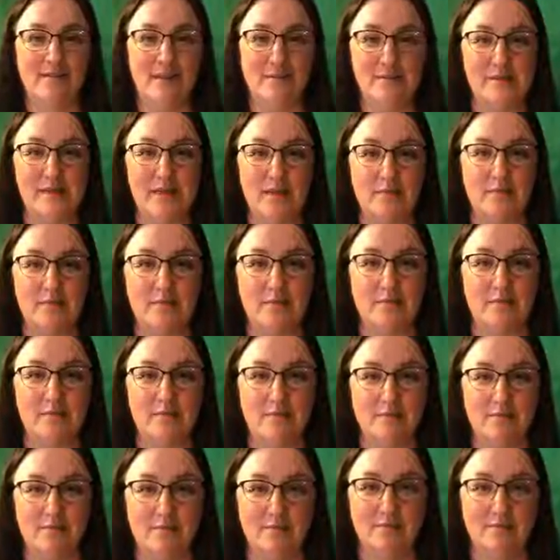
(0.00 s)
Thumbs up?
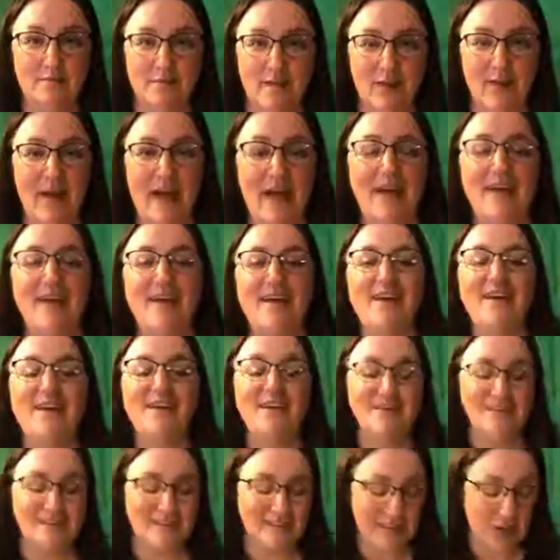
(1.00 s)
Okay.
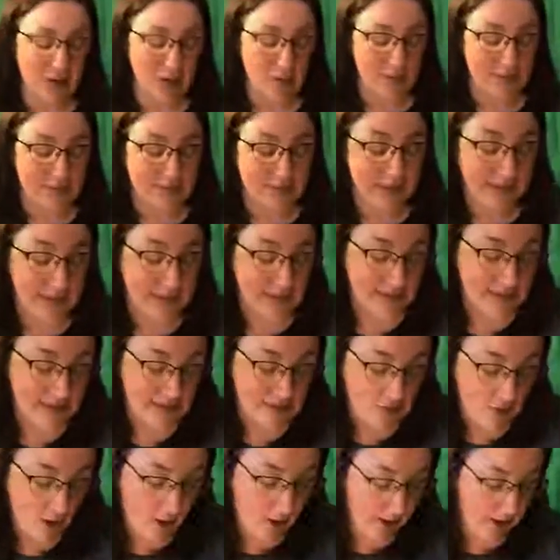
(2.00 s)
So to get
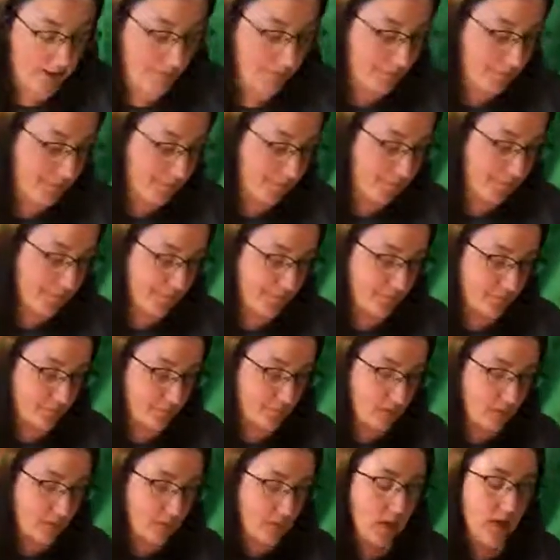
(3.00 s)
started,
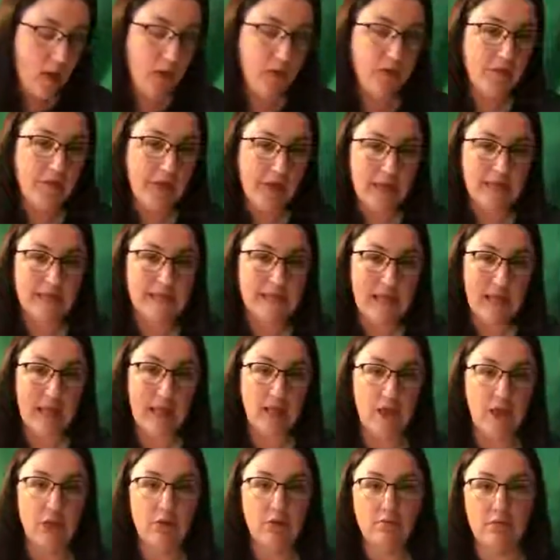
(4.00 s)
things
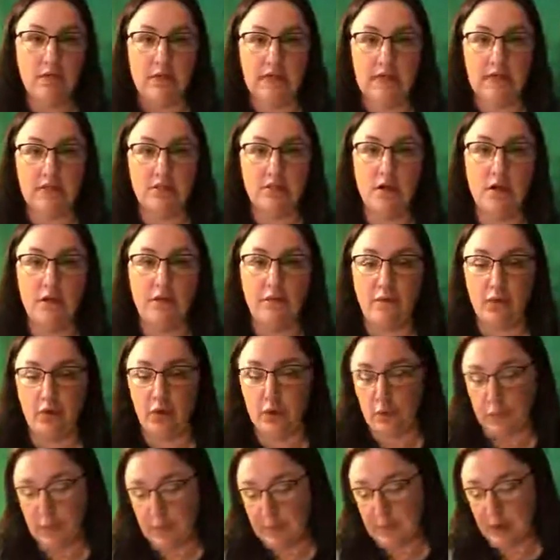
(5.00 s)
that you need
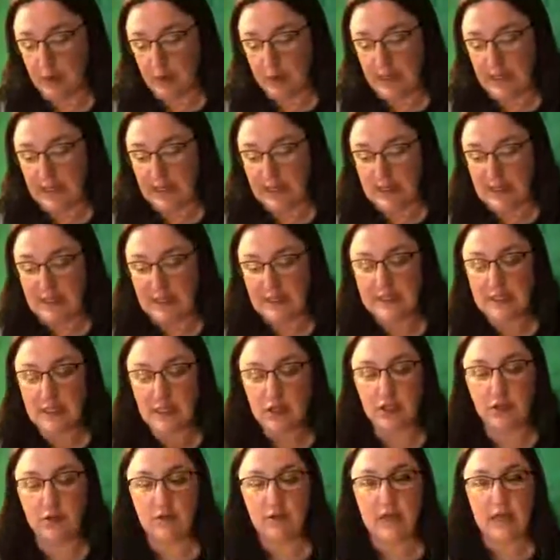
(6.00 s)
for wood burning is
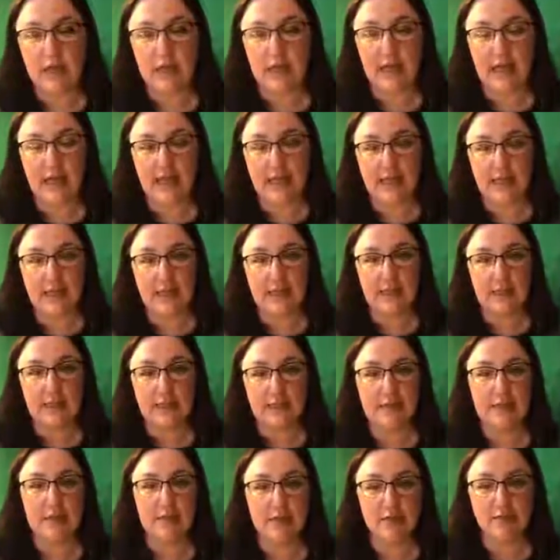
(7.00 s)
you need a
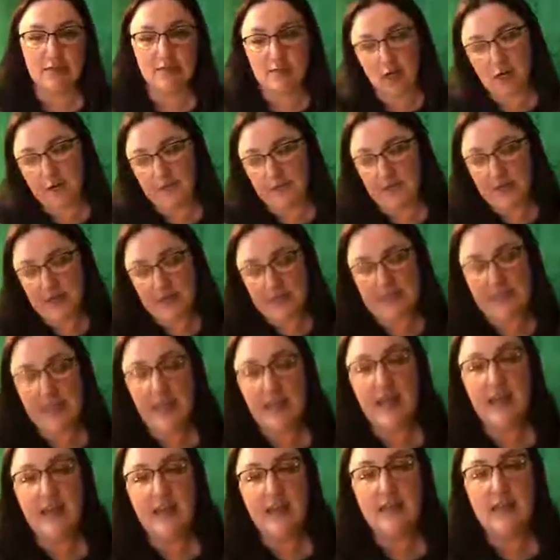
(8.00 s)
clear surface
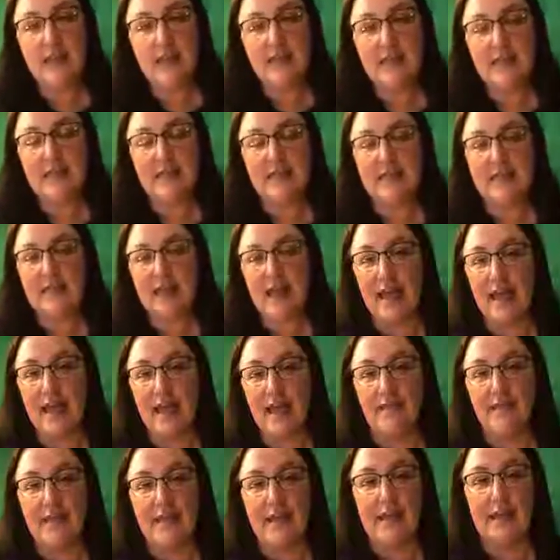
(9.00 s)
that doesn't
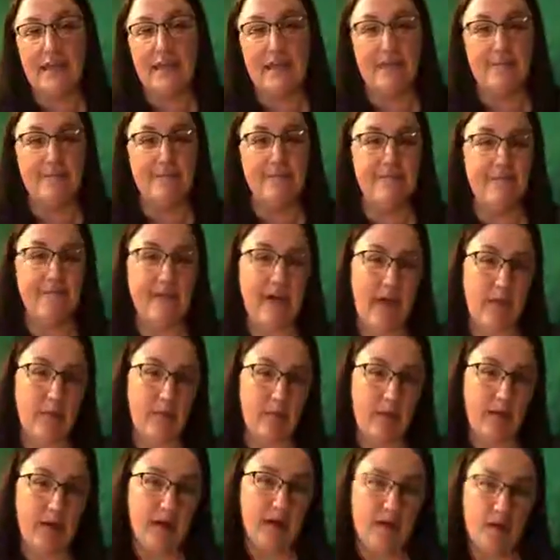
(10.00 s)
have any
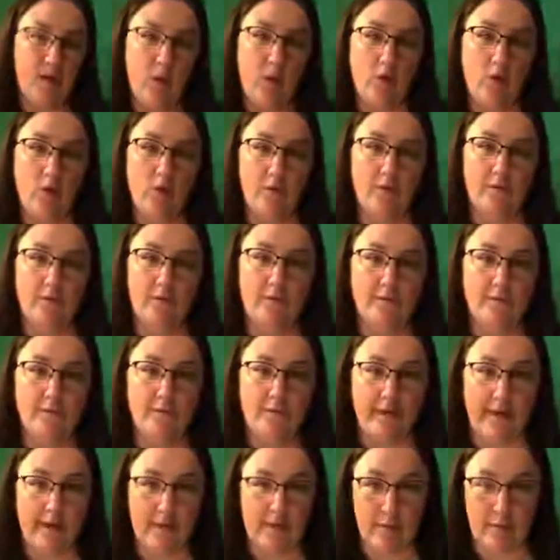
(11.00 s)
fabric or
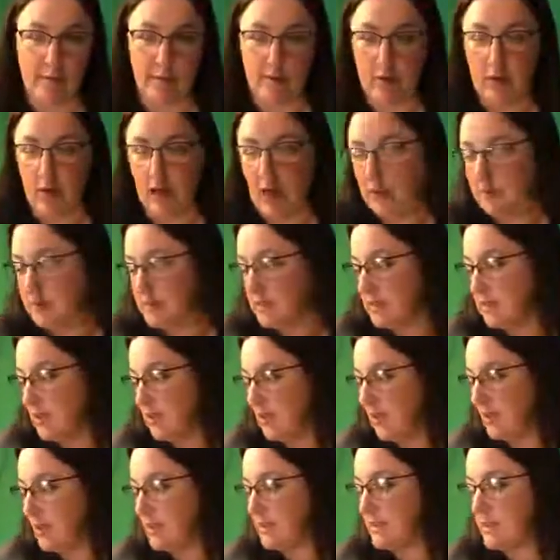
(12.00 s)
flammable objects
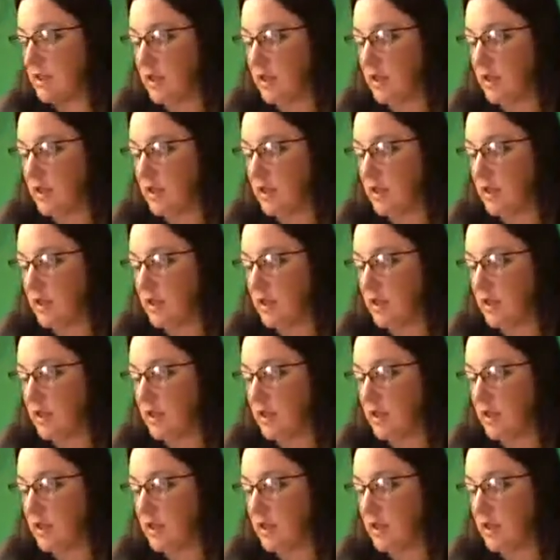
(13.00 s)
on it.